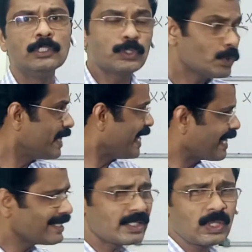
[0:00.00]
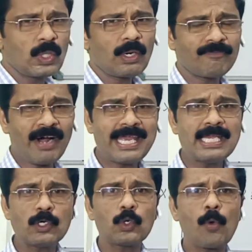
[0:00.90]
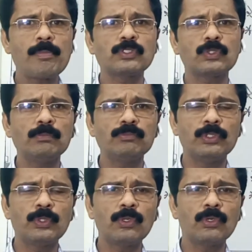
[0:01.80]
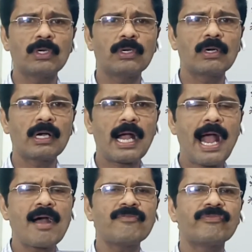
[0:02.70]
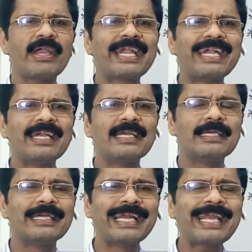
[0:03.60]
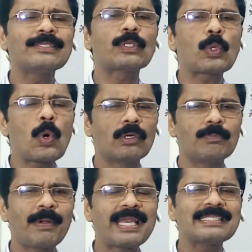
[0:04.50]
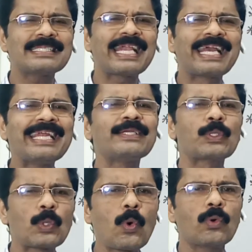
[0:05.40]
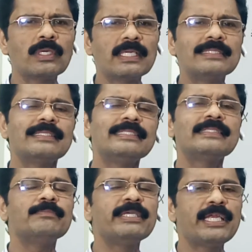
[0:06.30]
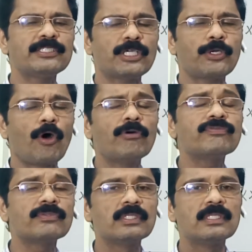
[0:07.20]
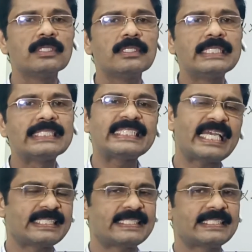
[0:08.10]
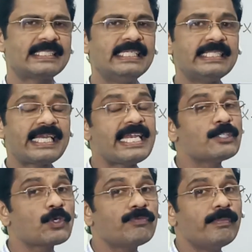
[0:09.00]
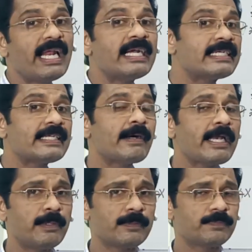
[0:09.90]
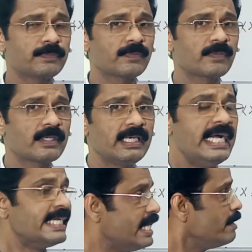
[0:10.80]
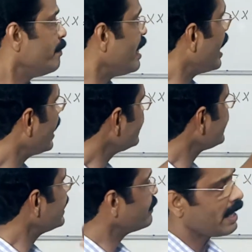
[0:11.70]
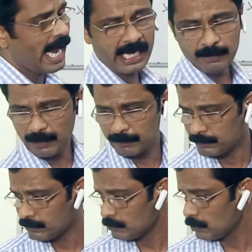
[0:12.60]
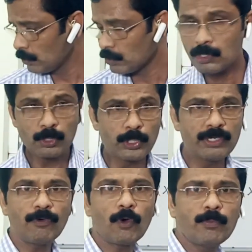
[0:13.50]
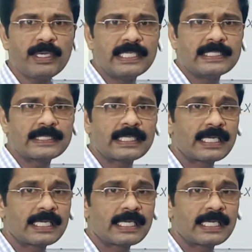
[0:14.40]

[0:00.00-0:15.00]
So the Y chromosome, have a great role, plays a great role in the determination of sex in the case of Melandrium album. In Melandrium album, could you follow me this?